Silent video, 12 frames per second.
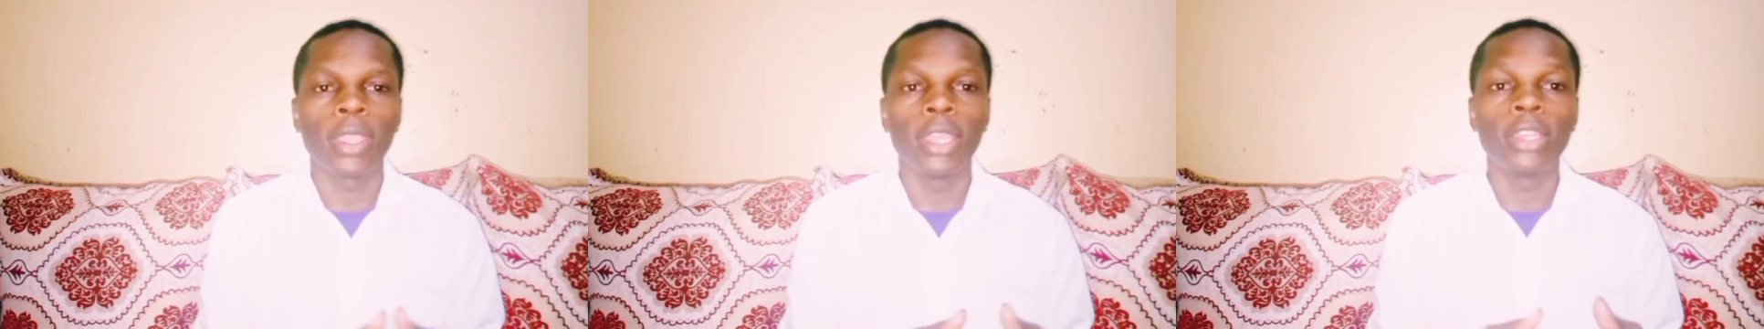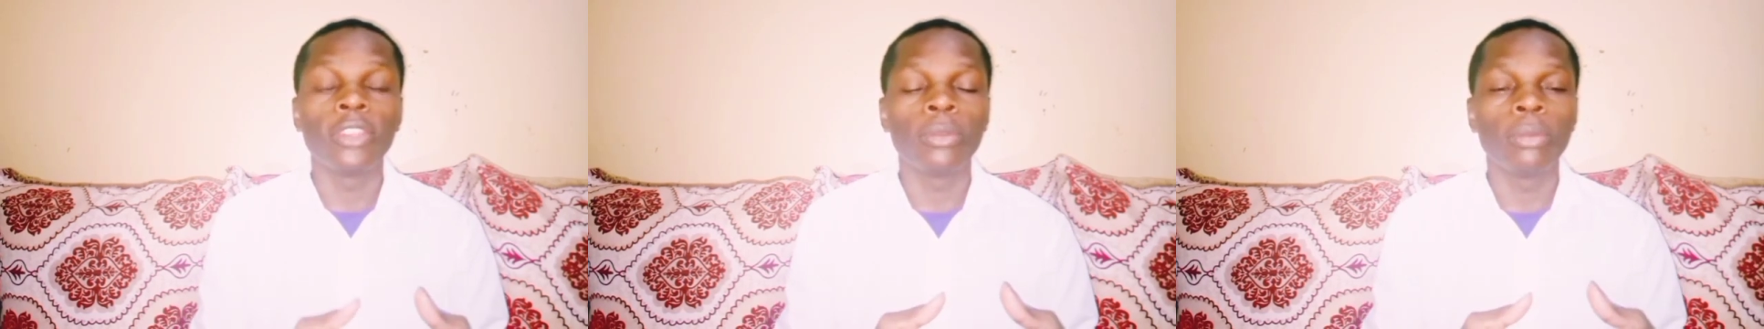
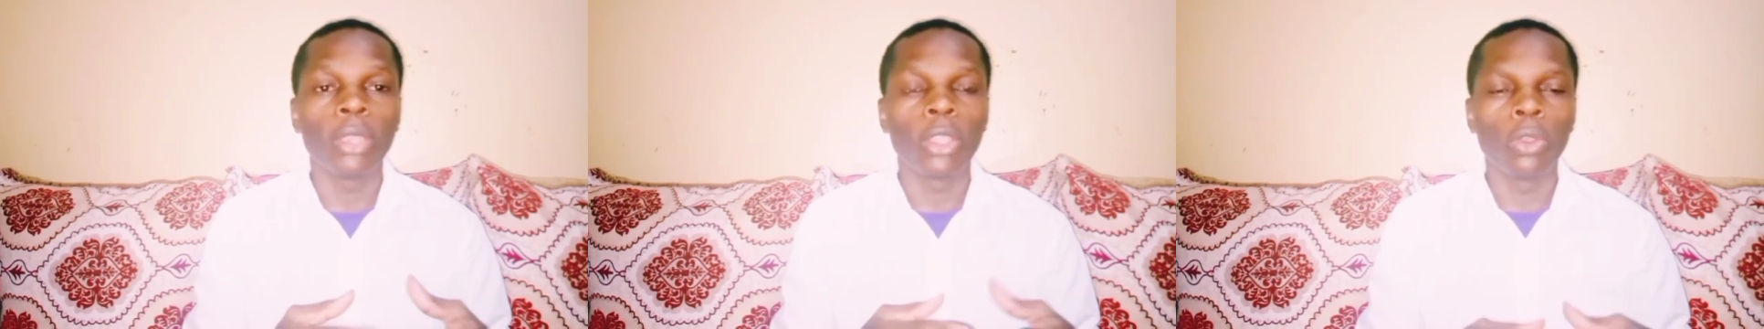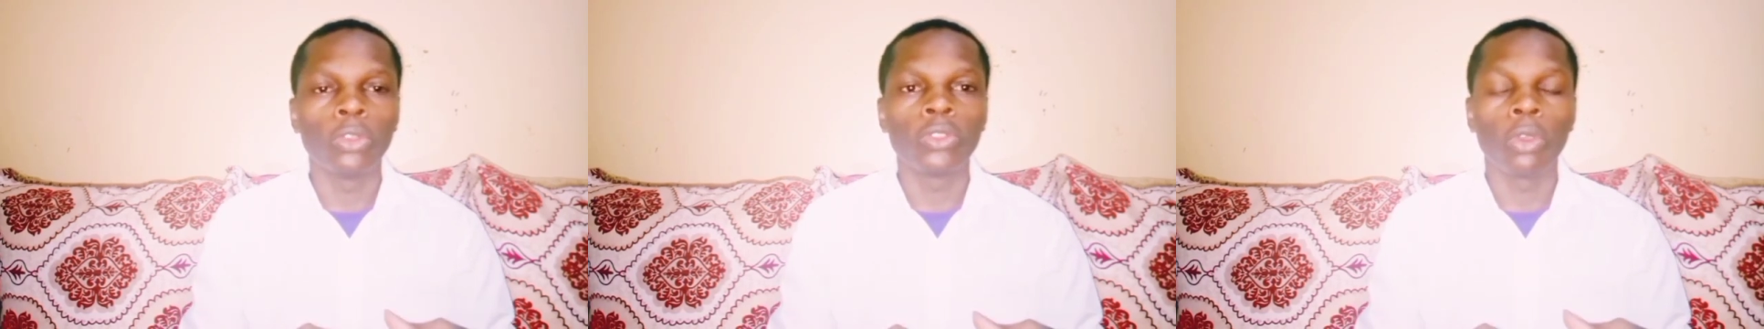it is
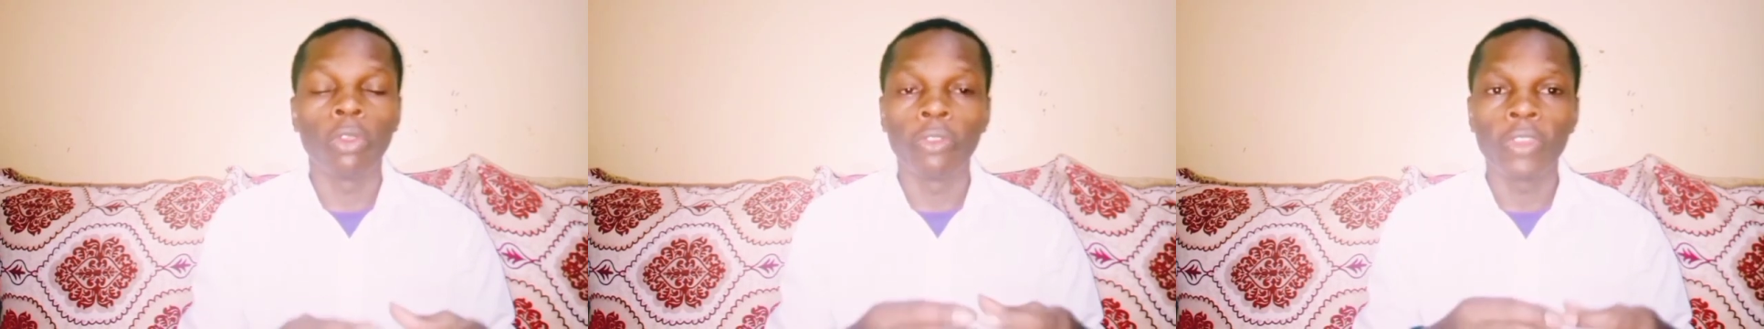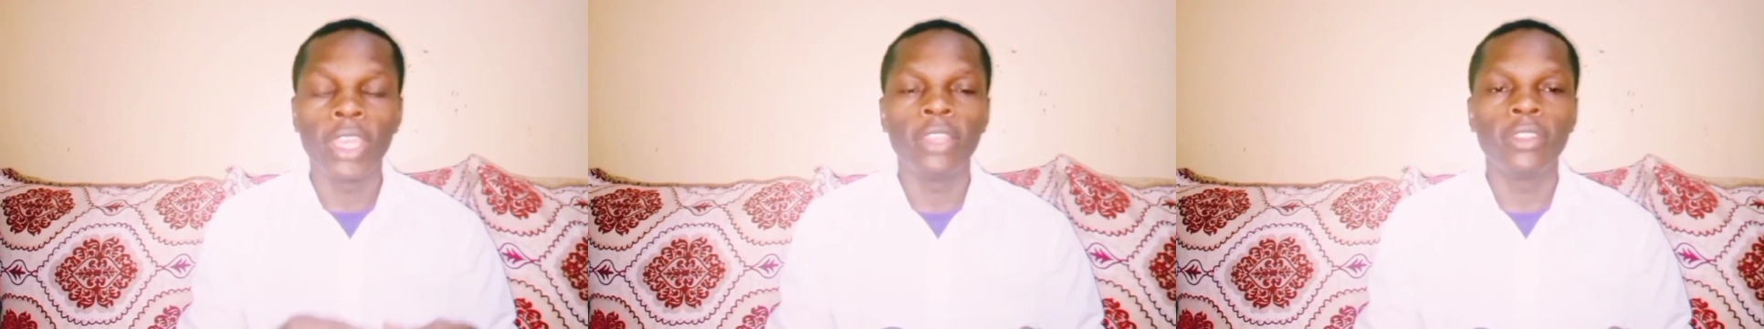because
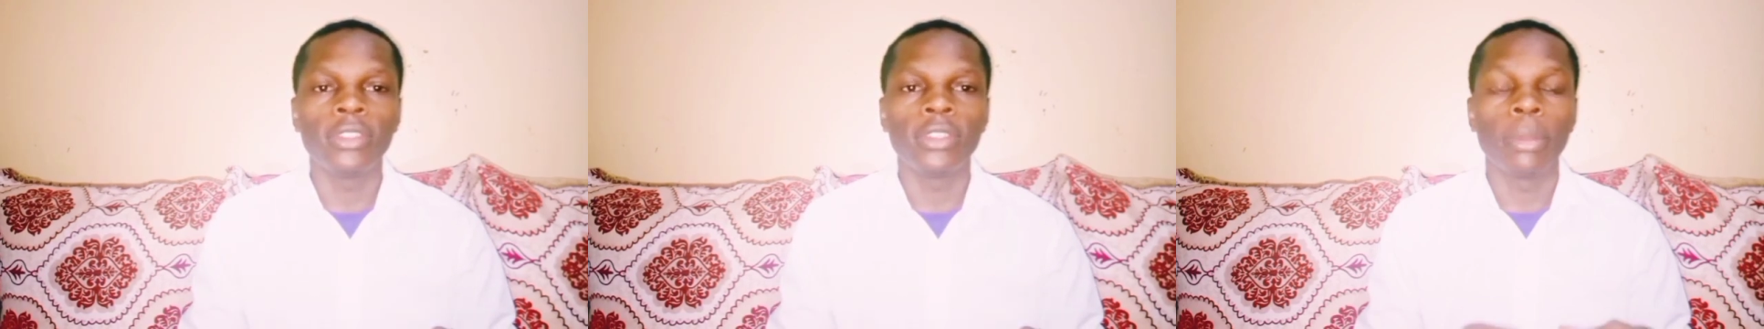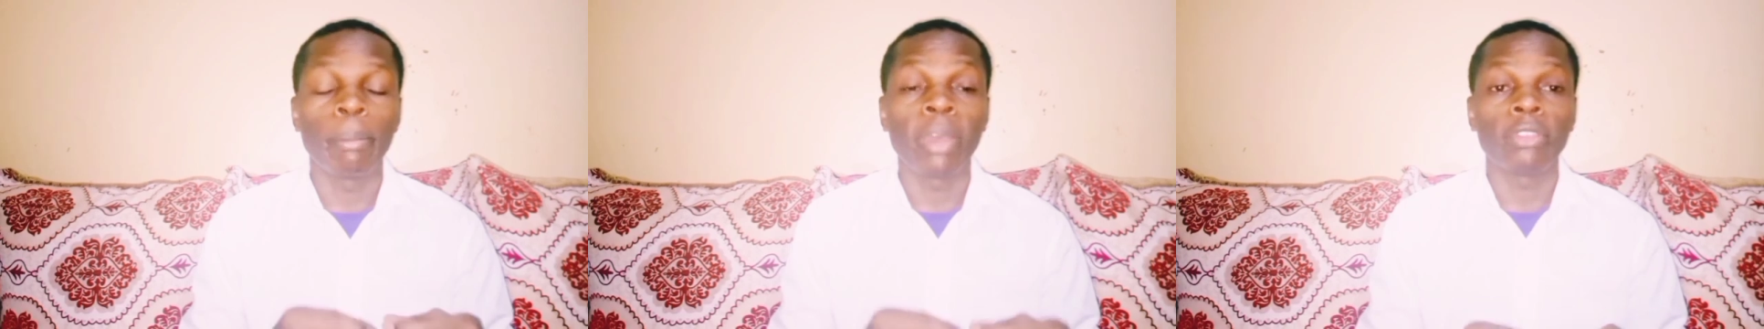of
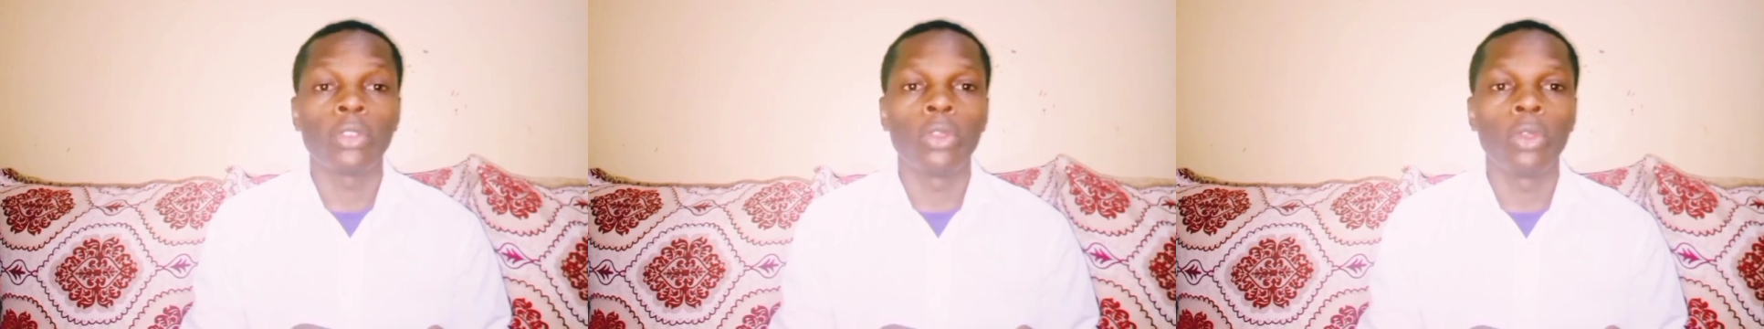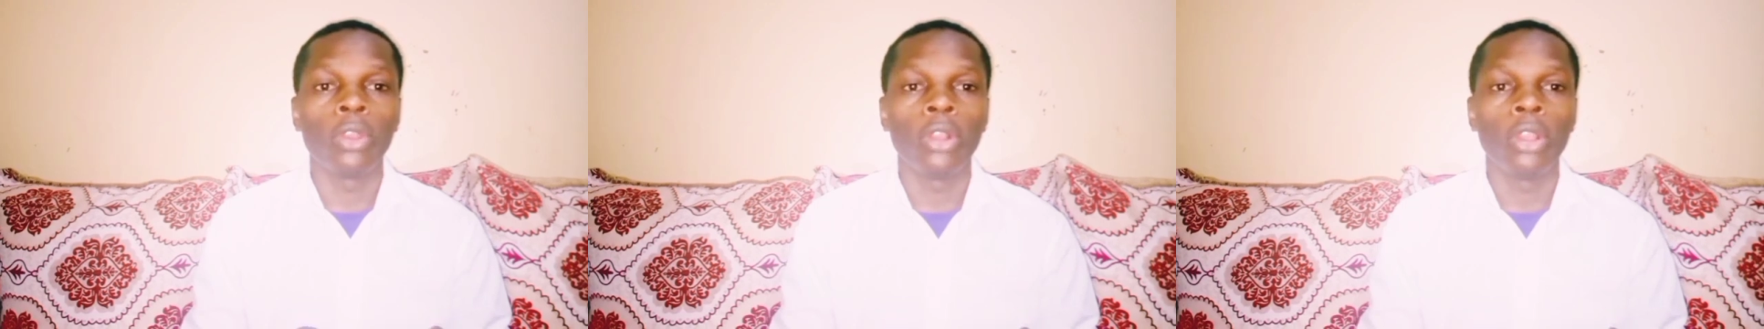his
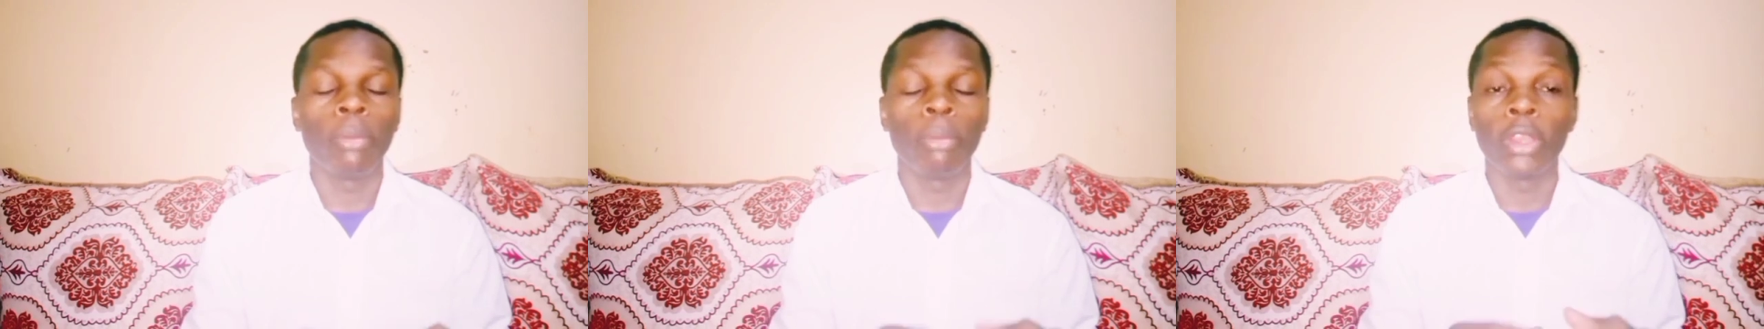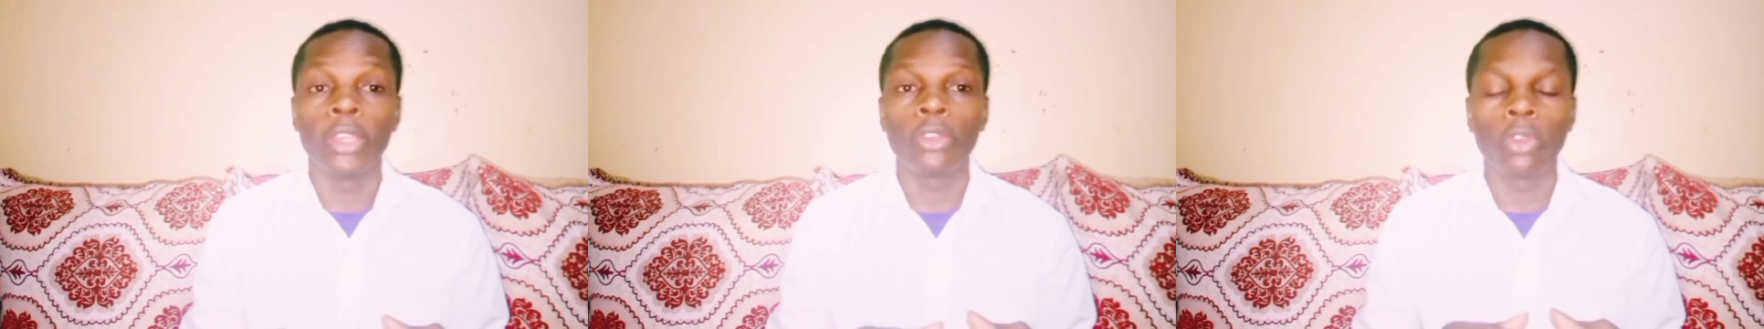personal
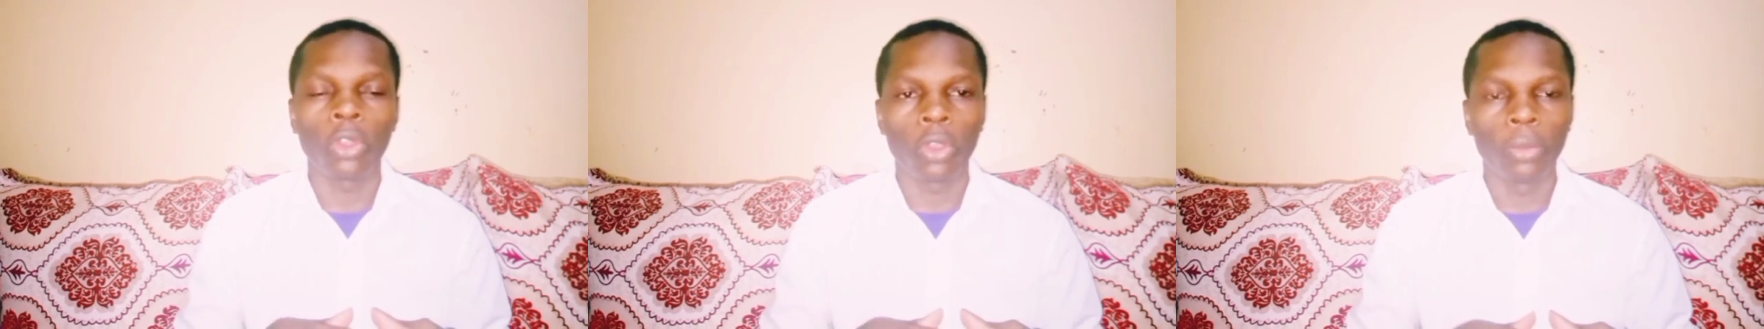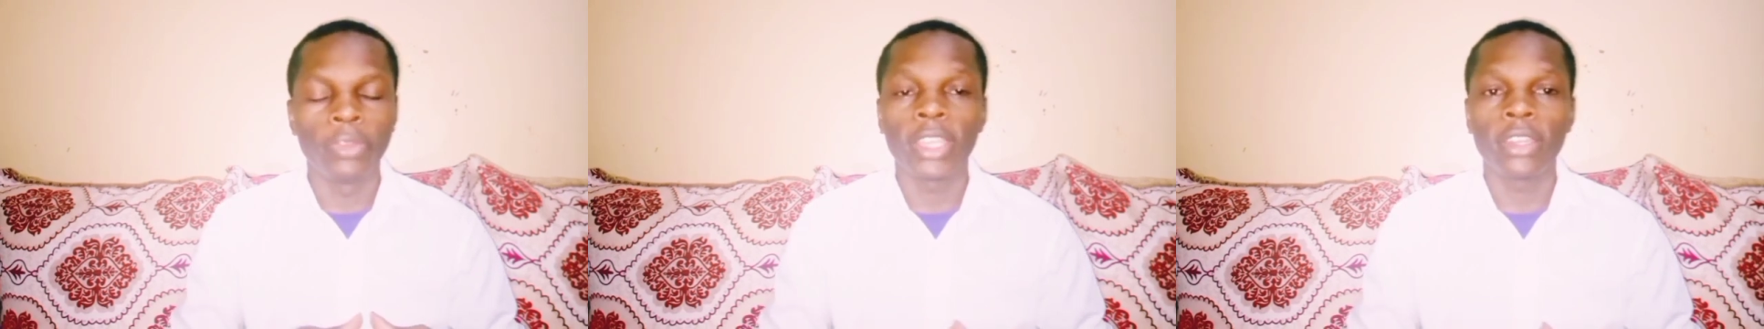political
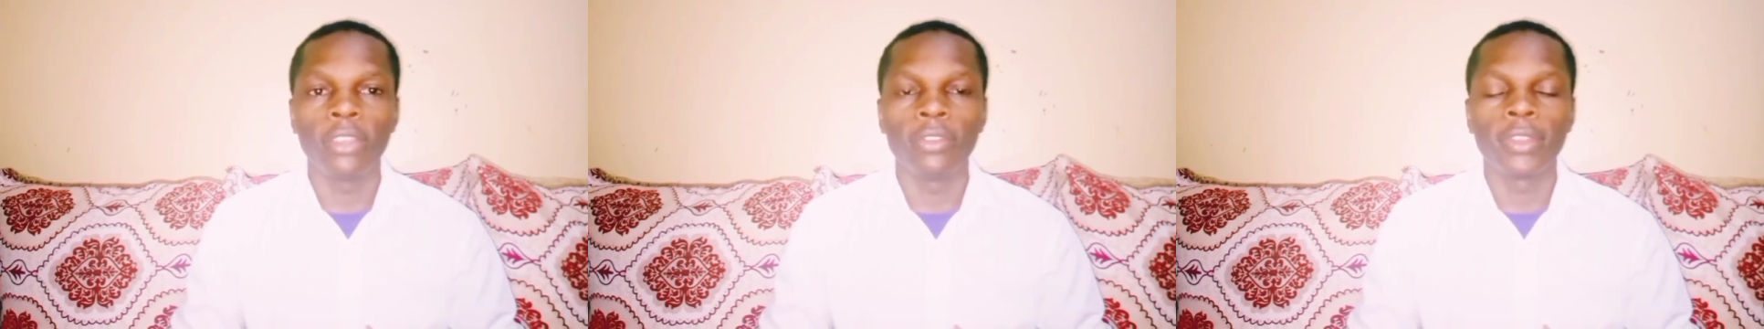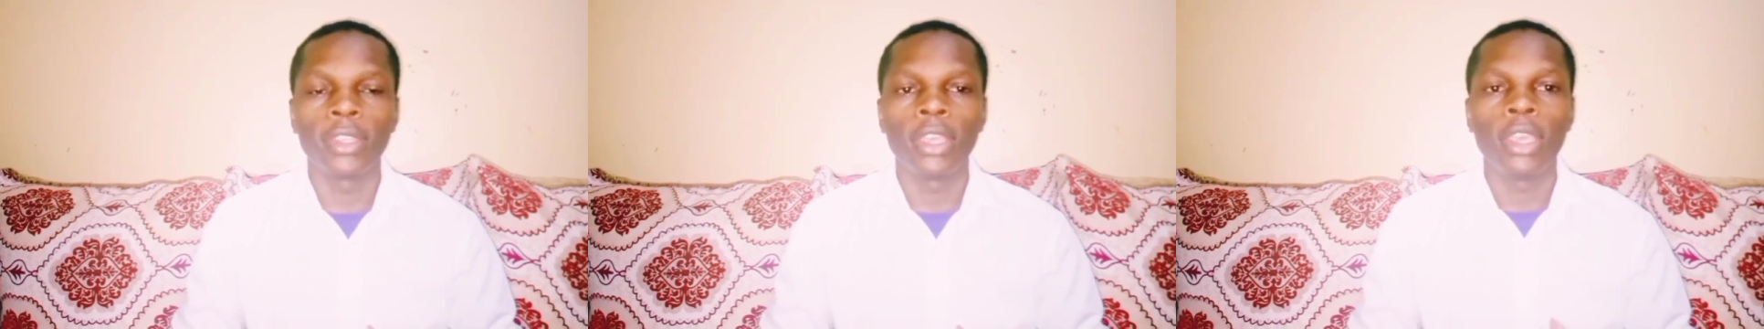
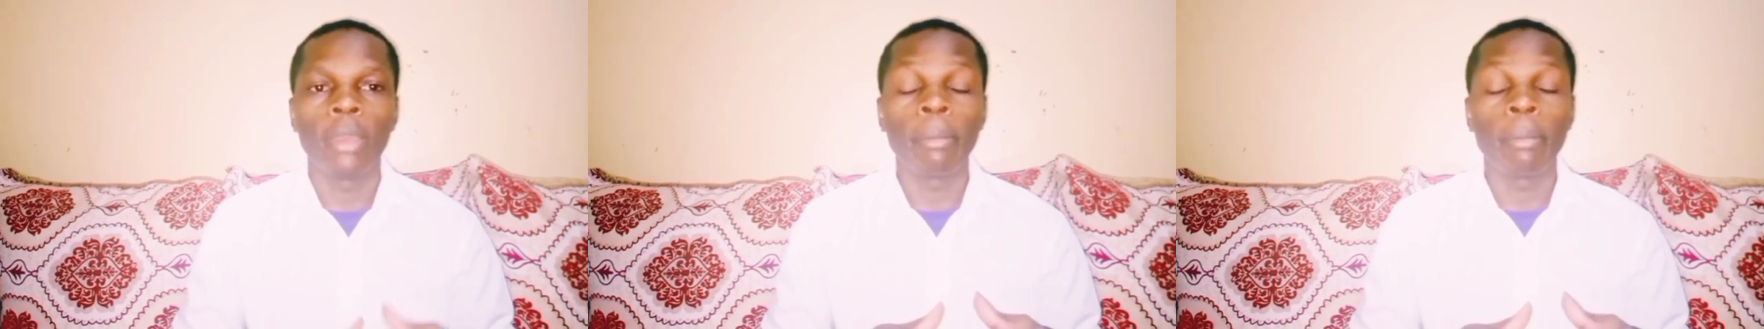objectives,